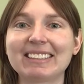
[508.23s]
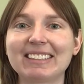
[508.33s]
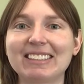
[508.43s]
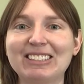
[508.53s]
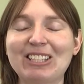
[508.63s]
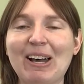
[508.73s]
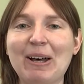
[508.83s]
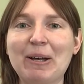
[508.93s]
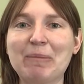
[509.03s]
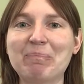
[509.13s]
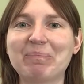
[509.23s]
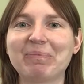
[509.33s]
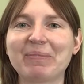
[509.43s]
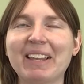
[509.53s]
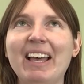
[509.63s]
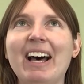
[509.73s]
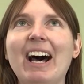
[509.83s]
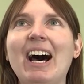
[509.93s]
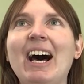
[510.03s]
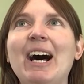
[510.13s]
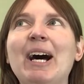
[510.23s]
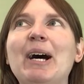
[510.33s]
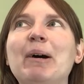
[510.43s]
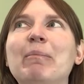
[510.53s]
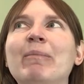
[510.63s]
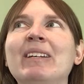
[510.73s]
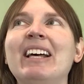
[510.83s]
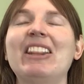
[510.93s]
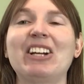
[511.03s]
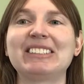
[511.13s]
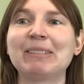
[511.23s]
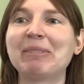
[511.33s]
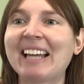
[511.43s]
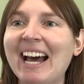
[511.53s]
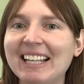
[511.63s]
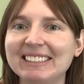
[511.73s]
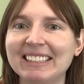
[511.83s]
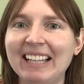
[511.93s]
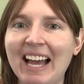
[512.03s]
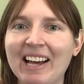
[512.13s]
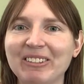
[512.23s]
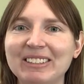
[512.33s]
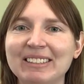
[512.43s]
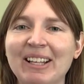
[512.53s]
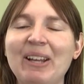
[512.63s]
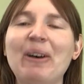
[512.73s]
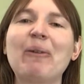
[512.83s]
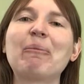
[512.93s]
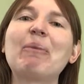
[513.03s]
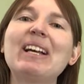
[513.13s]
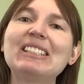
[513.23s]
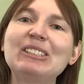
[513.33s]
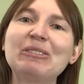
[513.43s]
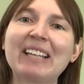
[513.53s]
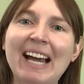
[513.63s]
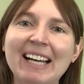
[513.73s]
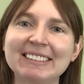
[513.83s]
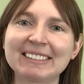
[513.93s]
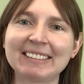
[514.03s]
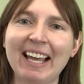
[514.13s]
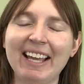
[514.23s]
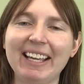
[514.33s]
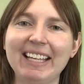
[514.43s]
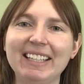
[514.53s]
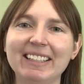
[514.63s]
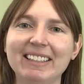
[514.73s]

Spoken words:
Good job. There's some cats in the house. What do cats say?